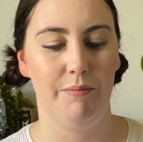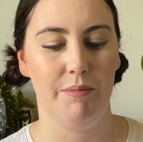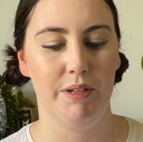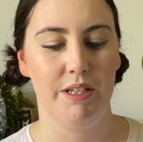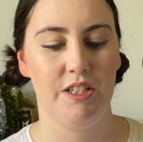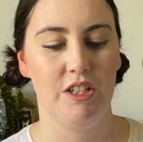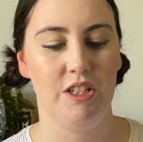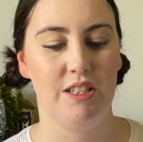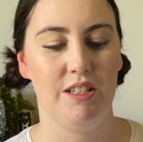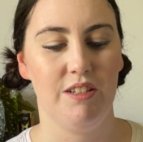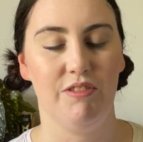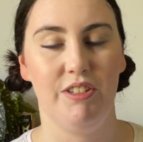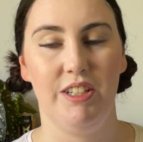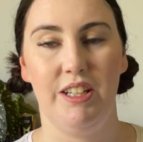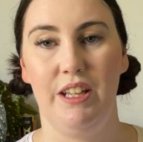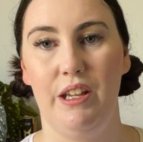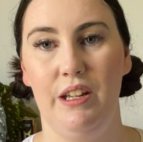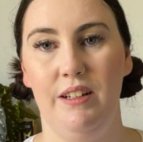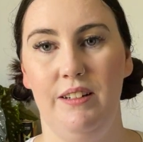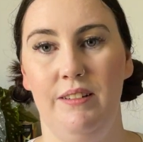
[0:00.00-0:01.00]
It's just a
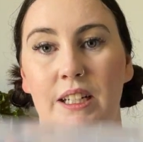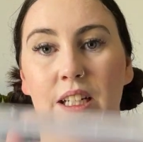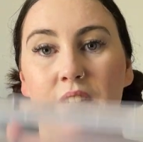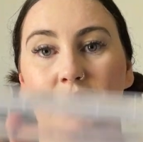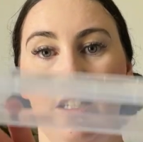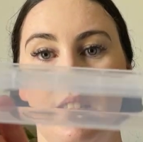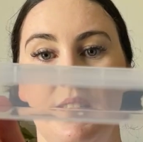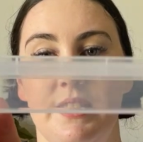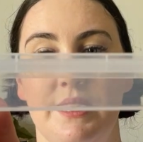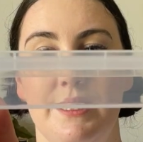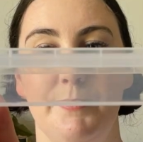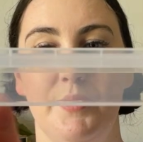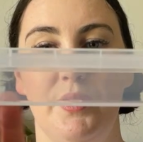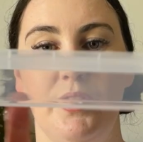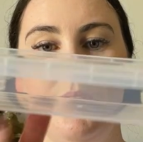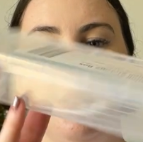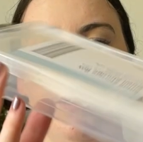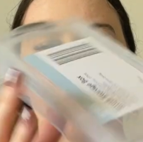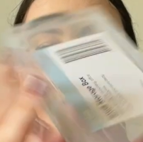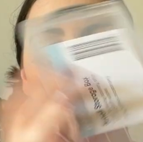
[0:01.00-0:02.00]
really
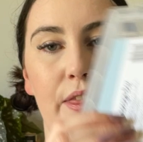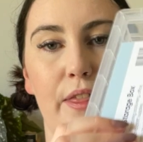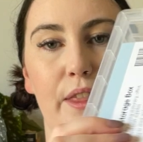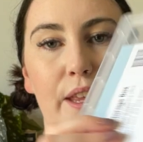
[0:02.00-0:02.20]
small,